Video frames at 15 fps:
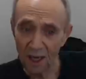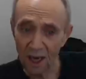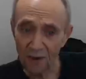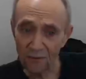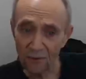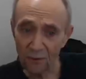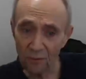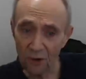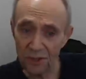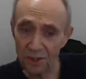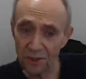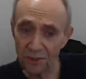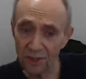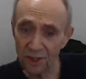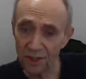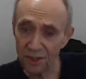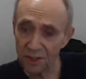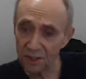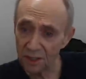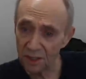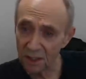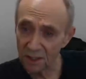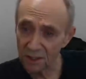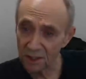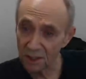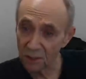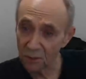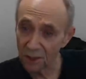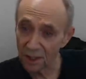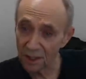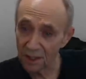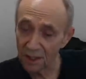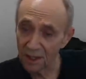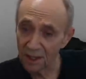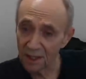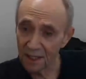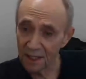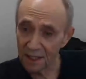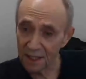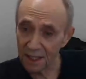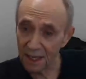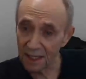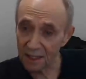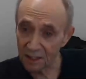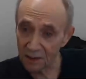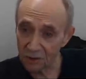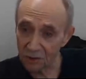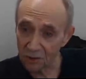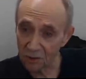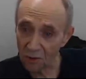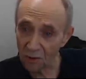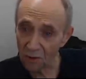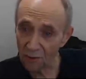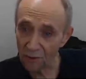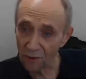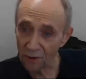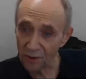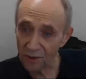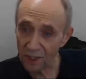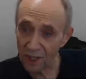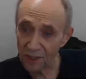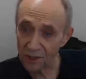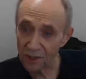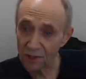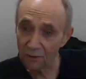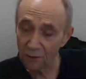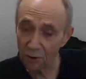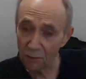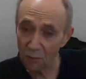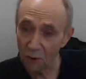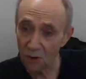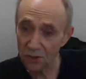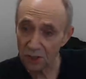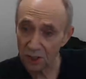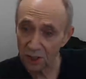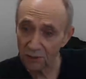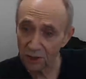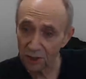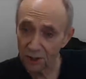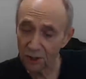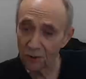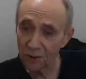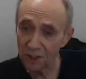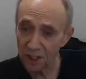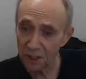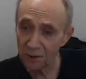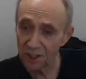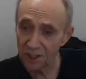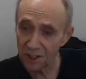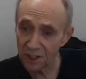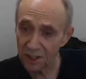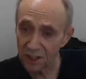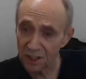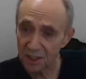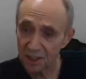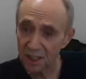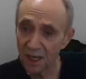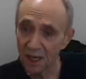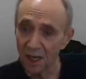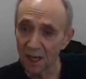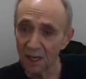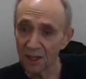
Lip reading: And for most of us, until we get control over attention, for most of the human species,